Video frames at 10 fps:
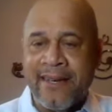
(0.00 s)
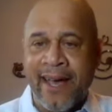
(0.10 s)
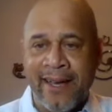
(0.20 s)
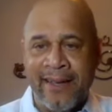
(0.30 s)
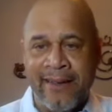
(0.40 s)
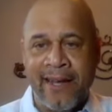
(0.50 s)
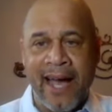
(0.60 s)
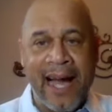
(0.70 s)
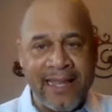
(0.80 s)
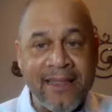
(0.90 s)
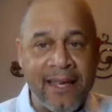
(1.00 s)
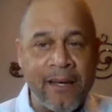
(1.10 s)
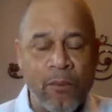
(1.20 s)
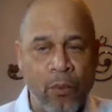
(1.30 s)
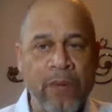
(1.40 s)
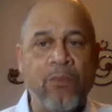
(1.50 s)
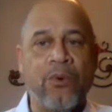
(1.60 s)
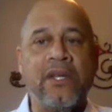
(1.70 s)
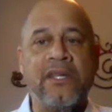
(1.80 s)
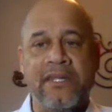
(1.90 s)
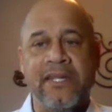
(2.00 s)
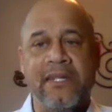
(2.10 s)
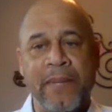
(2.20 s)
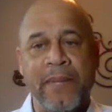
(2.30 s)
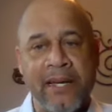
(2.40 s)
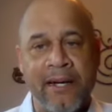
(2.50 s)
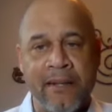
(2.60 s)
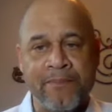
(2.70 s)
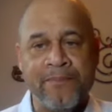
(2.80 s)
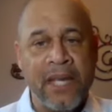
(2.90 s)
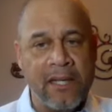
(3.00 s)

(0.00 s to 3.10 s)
And I think we really need to become